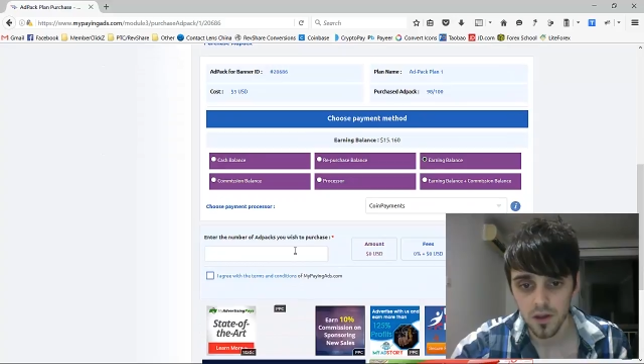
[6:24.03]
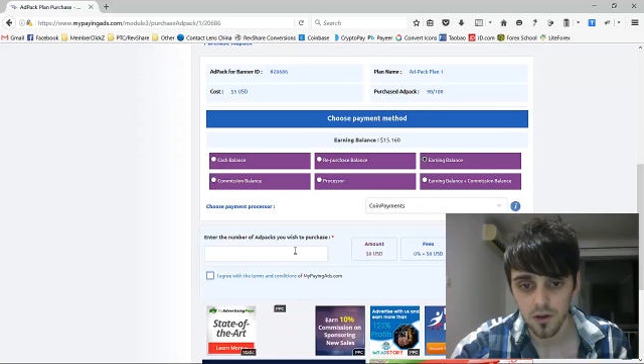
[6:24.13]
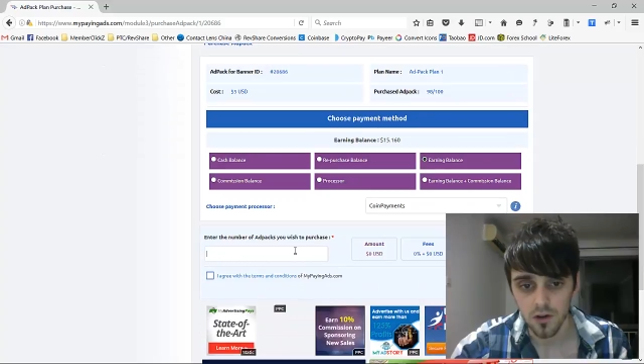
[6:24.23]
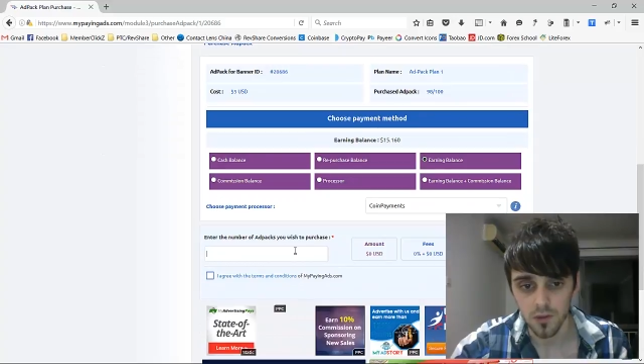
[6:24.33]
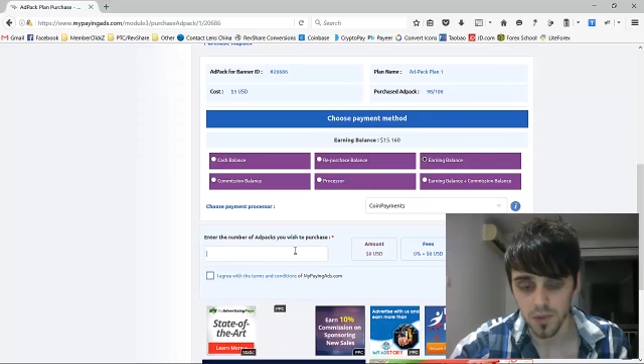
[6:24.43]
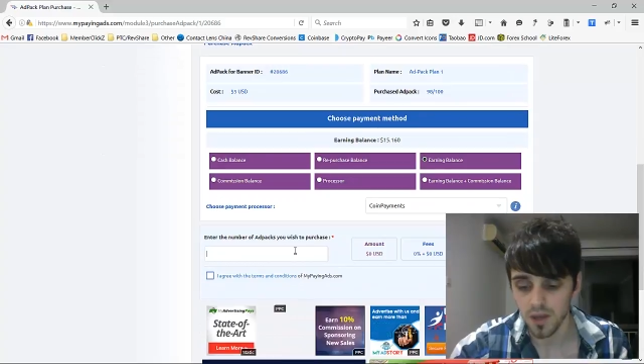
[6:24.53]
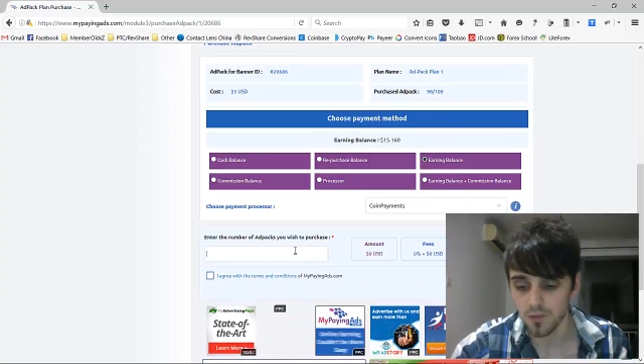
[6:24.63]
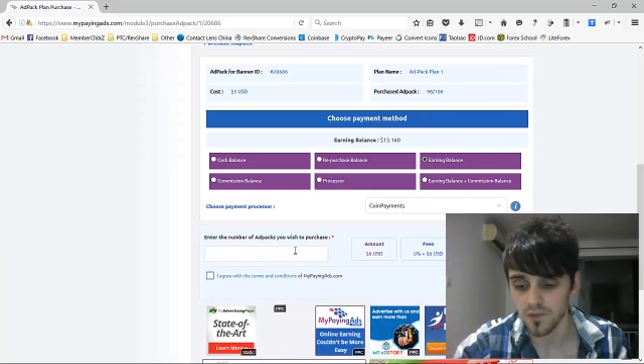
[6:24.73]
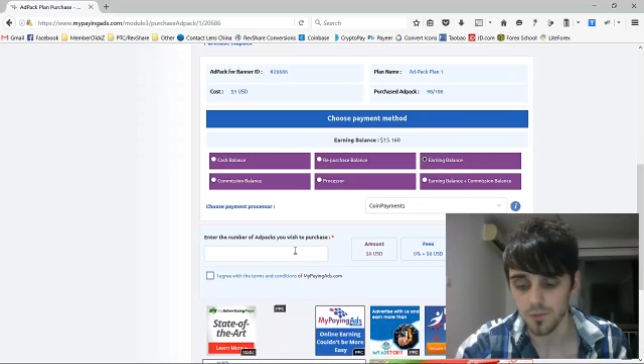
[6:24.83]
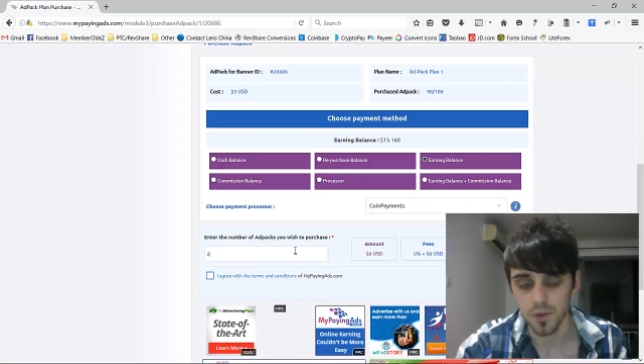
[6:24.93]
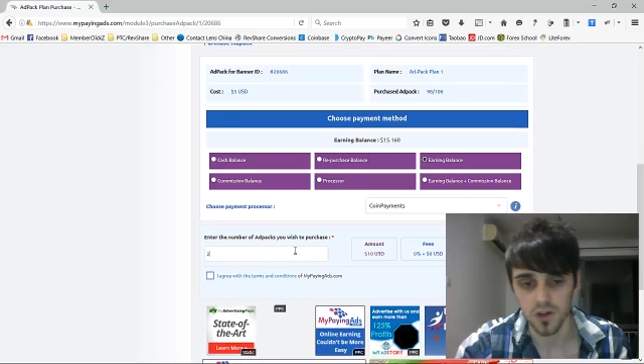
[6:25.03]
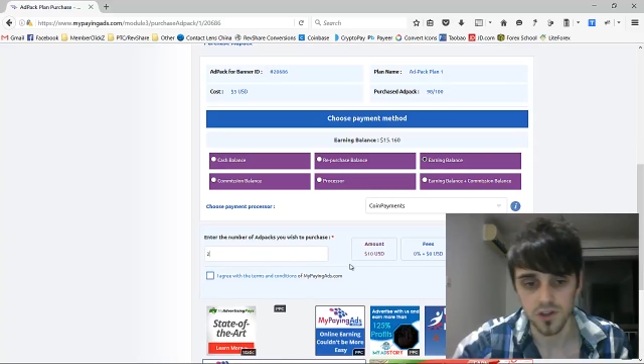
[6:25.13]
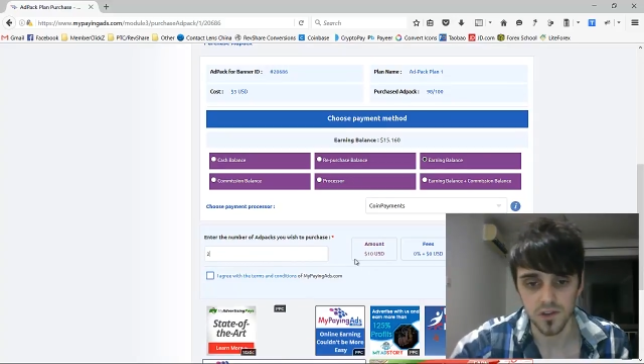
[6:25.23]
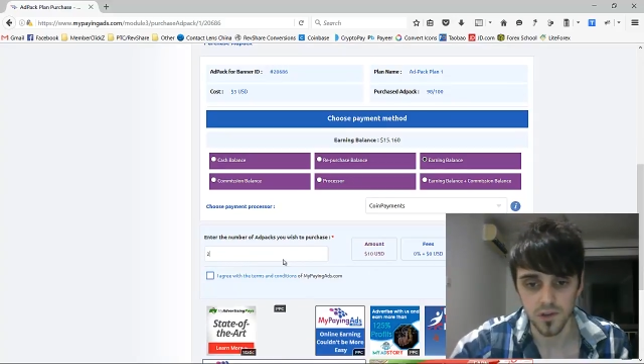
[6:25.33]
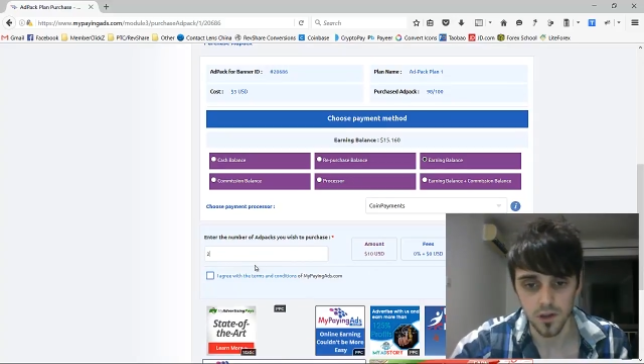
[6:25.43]
coin payments, and
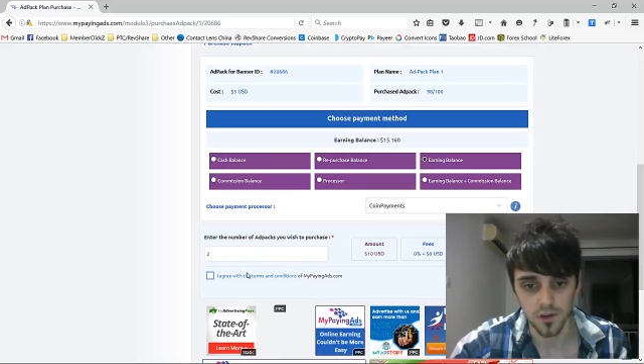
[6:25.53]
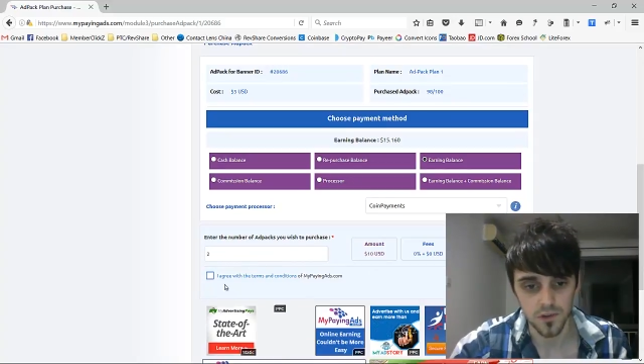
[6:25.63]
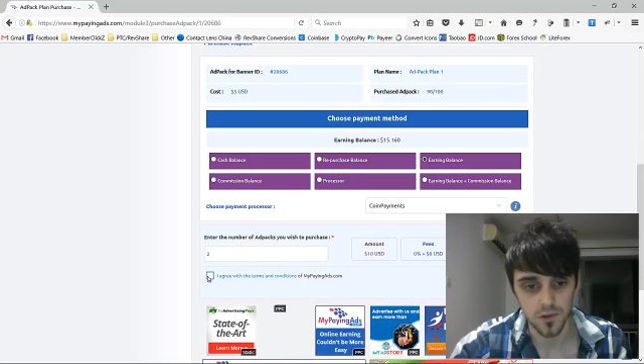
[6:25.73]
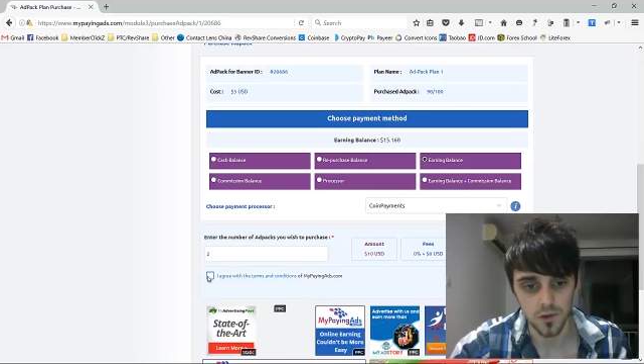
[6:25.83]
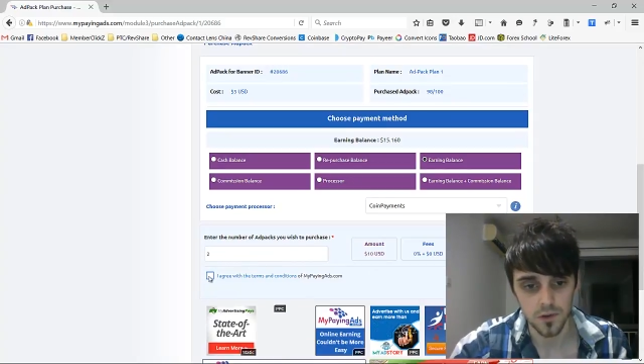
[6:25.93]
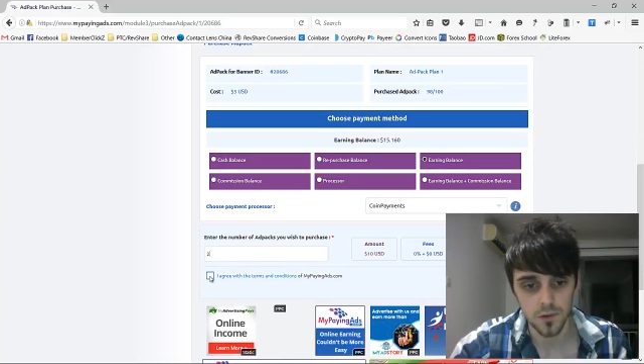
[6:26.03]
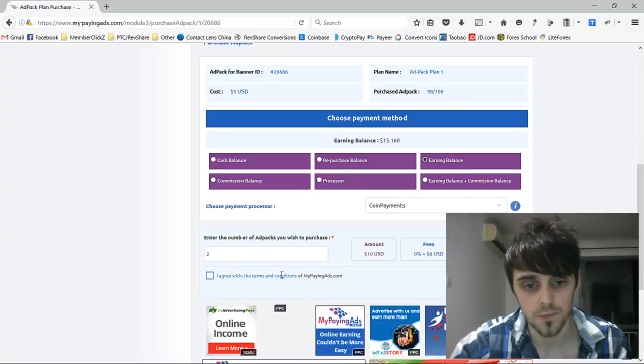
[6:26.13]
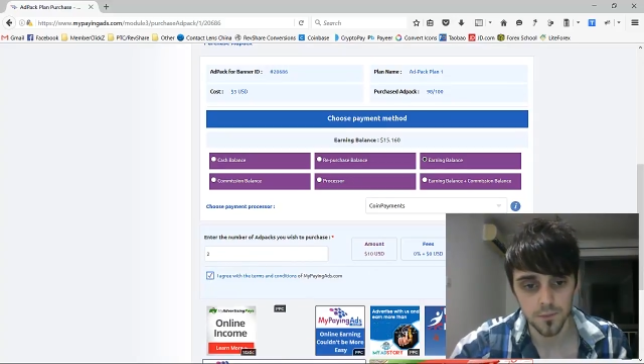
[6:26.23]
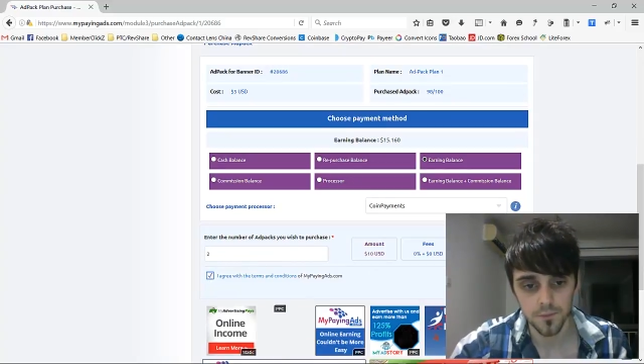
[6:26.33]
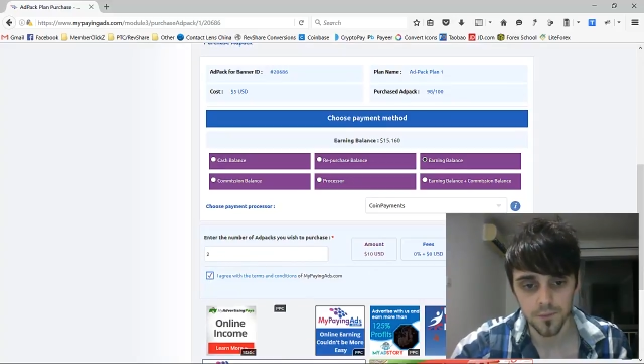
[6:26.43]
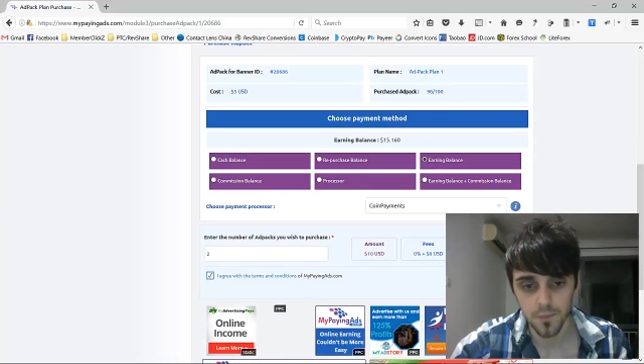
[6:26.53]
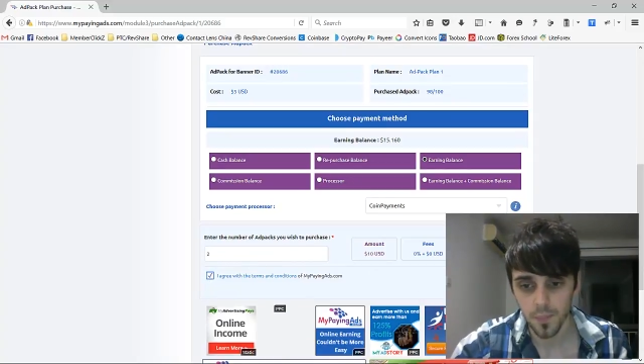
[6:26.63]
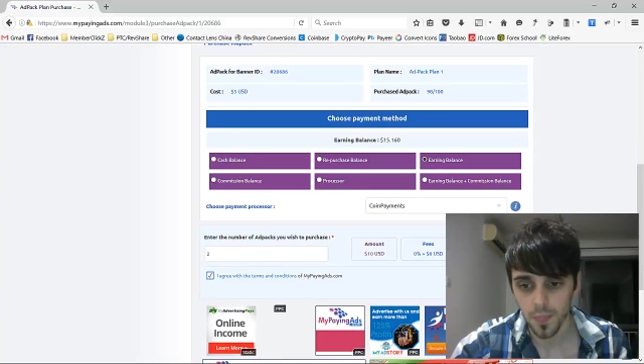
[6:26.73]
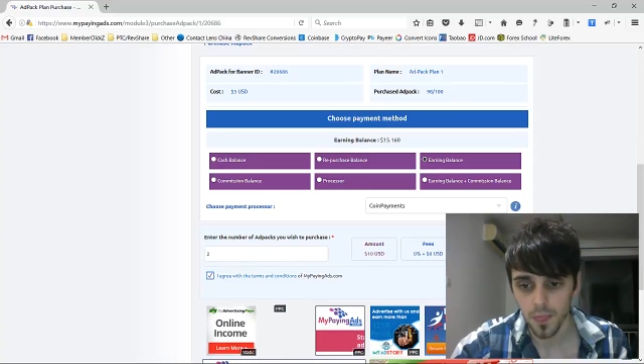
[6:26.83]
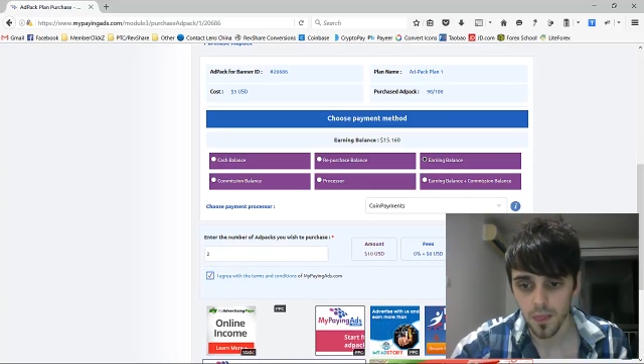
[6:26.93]
purchase the last 2.
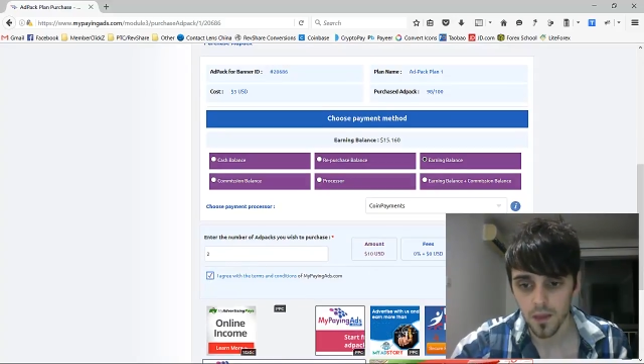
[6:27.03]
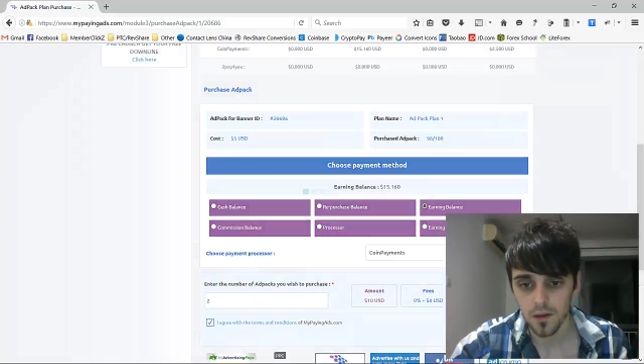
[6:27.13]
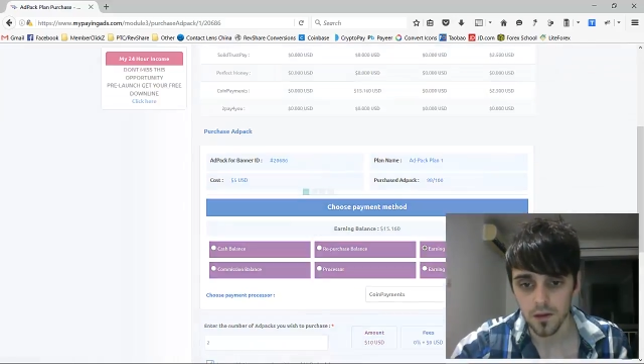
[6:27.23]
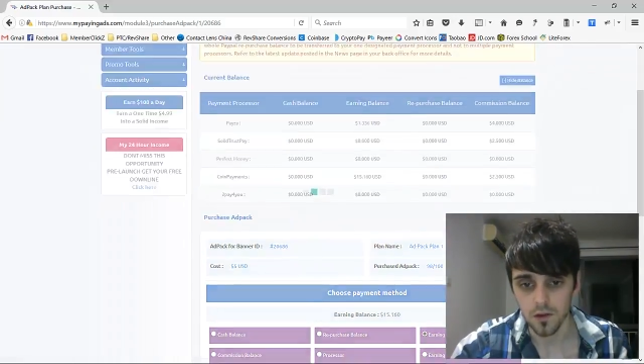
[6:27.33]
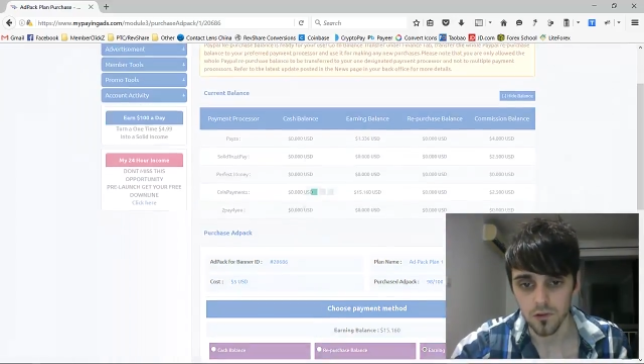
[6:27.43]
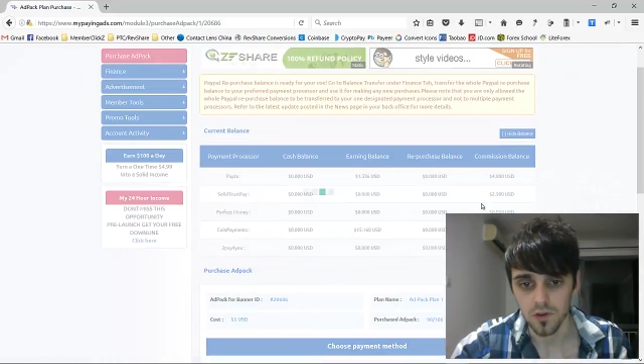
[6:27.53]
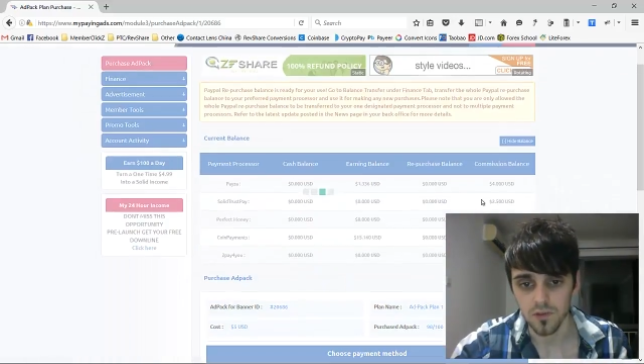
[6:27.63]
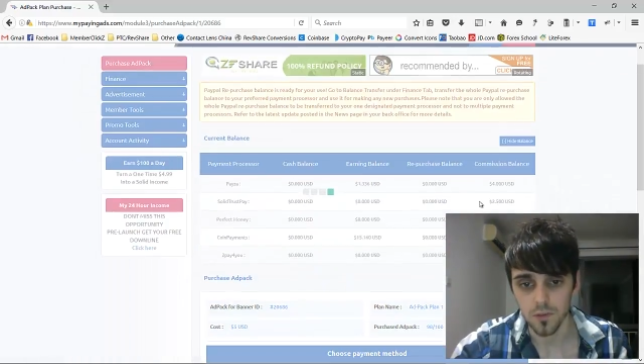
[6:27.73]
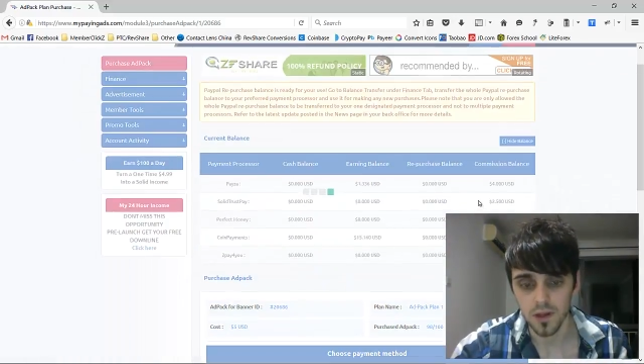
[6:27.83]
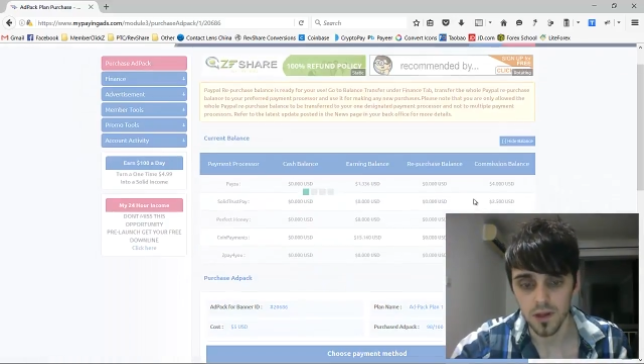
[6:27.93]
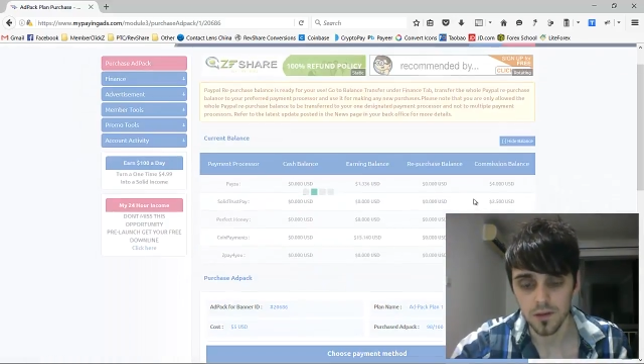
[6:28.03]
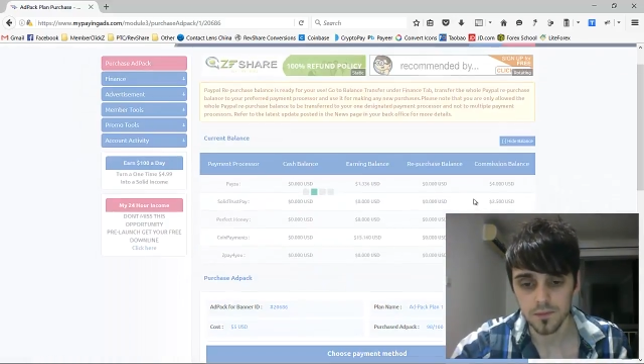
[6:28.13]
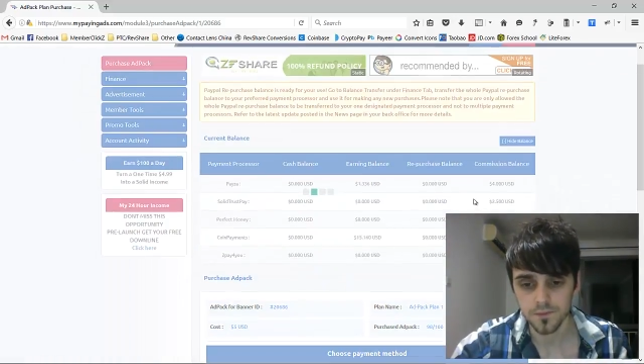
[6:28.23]
Agree from there.